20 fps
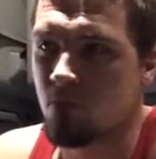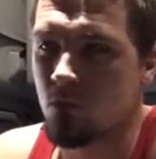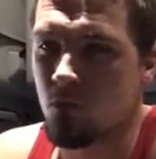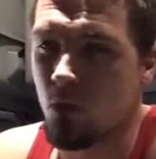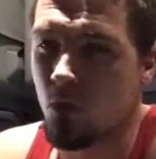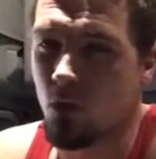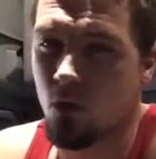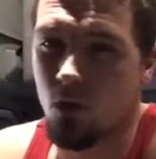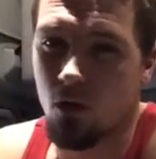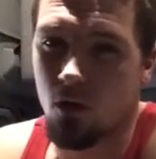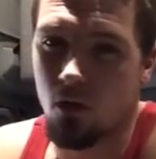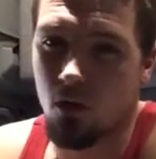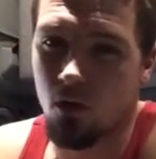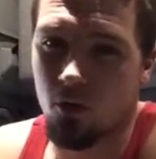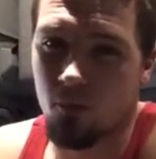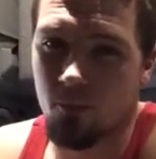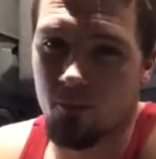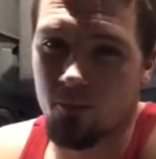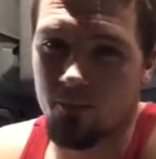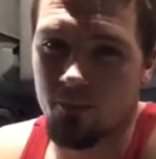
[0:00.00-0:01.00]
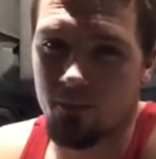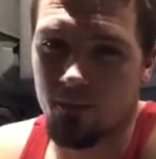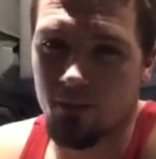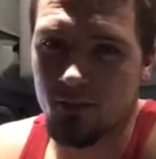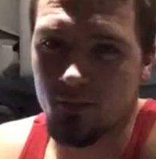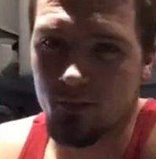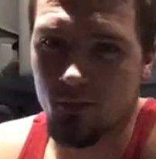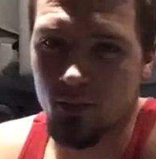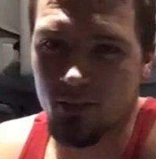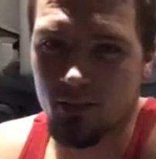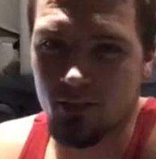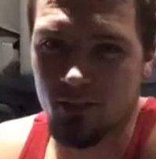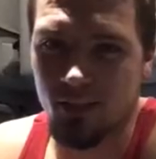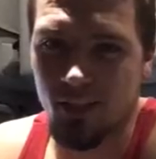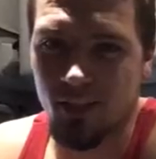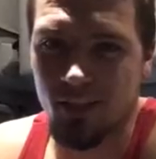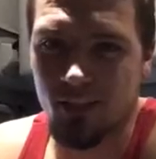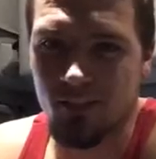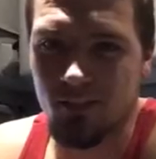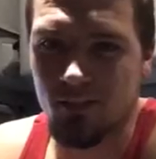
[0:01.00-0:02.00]
don't go home as much as
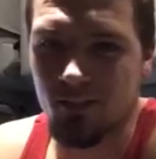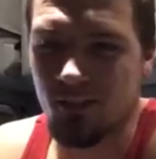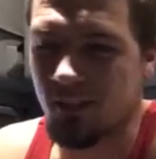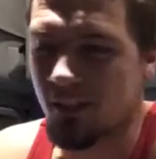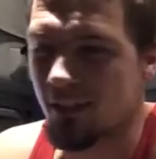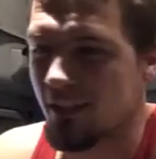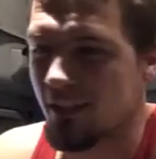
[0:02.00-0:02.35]
I do.